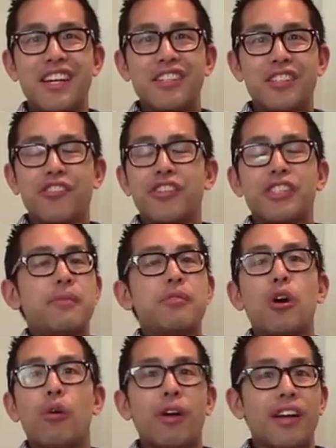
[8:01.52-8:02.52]
So you just keep
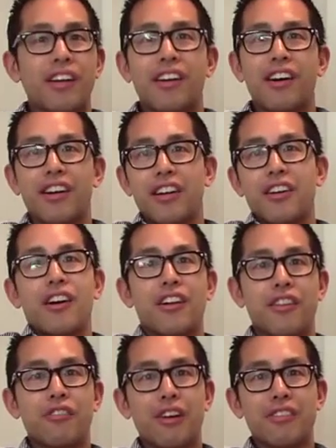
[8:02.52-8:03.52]
going on and on
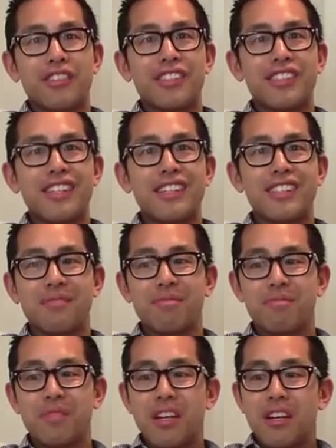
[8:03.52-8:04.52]
throughout the season.
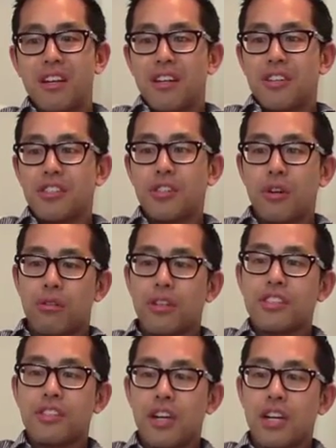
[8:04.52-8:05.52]
So
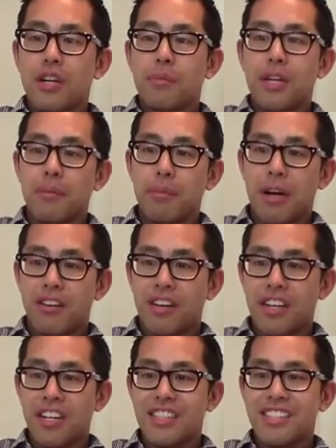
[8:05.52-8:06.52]
let's talk a bit about,
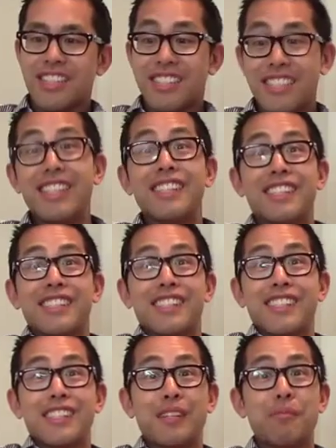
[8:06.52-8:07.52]
the seasons.
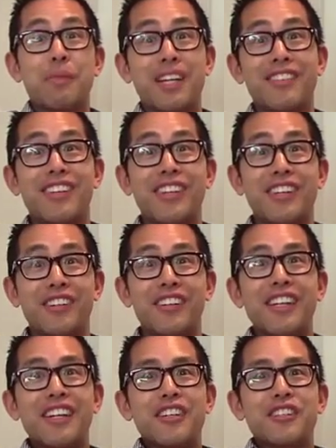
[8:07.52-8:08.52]
This is a big deal.
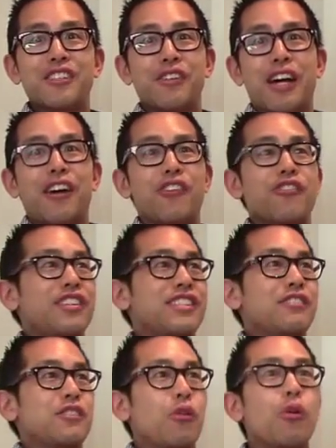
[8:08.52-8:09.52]
So allergies,
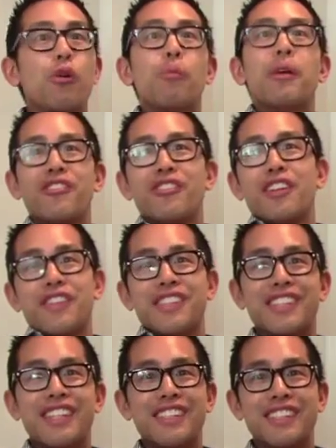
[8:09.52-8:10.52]
there's a whole bunch of different
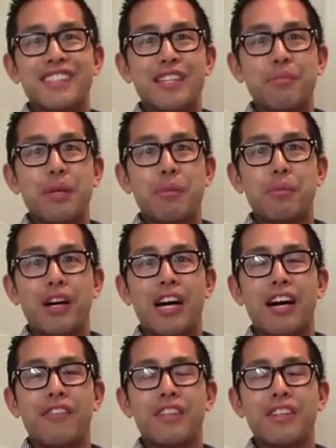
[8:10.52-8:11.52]
seasons that people
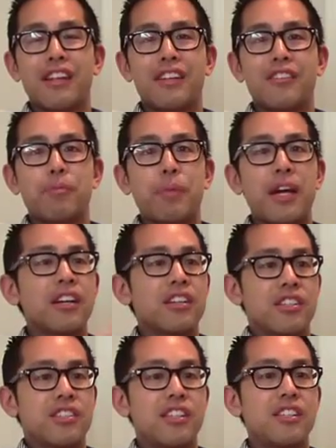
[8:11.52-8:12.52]
have. And depending on the
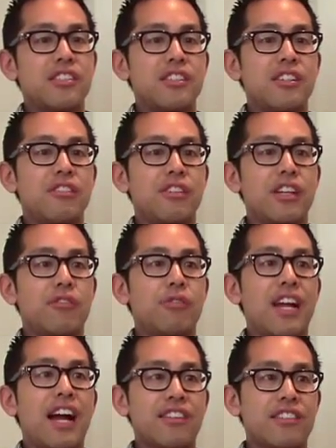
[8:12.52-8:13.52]
season you get
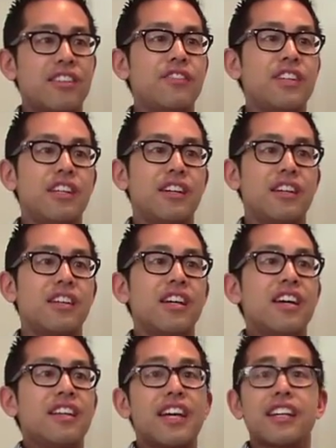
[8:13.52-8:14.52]
reactivity in,
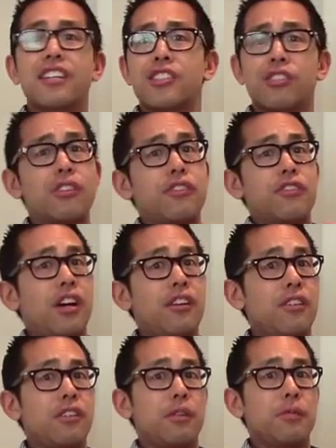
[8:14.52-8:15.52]
that can sort of tell
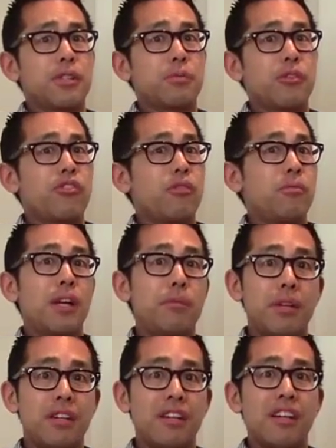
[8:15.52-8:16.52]
you almost what you may
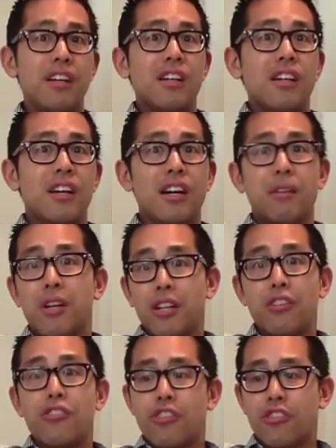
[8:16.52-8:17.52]
be
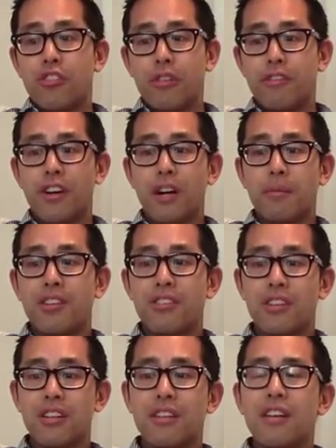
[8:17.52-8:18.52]
allergic to
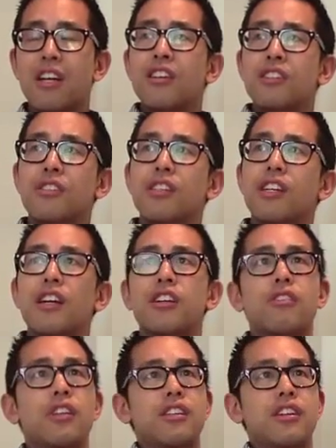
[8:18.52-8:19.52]
environmentally. So they kind of
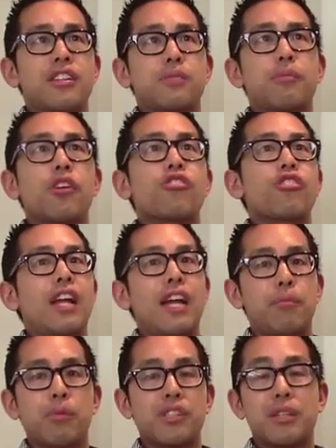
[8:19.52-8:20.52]
go like this. March and
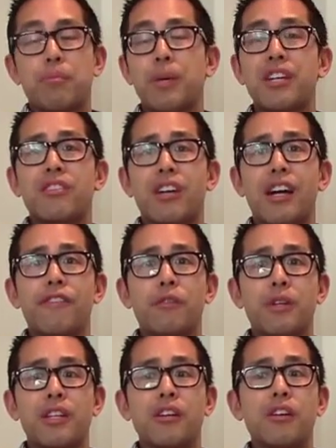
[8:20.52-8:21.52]
April is a big time for
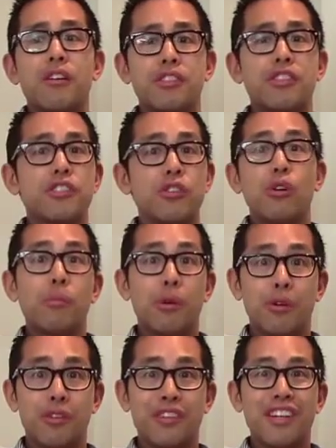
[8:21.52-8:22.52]
what they call snow
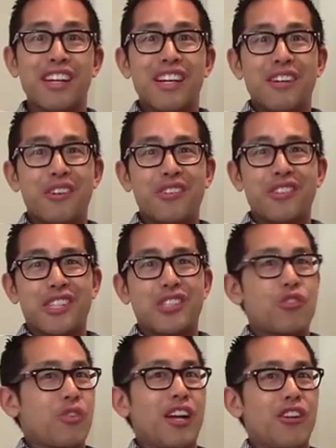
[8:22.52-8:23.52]
mold, which is a
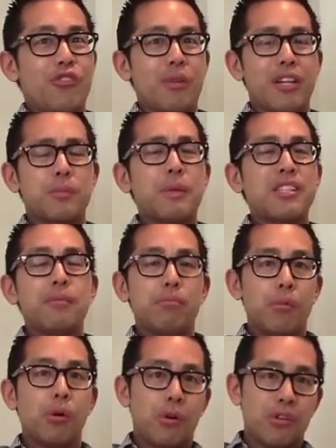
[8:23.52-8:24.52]
strange one. It's basically
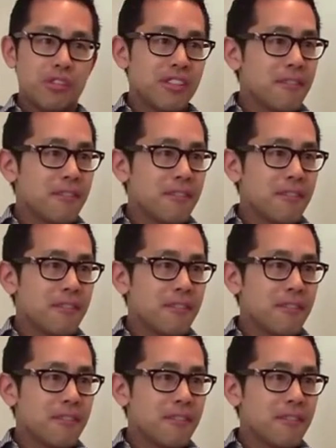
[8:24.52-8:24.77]
mold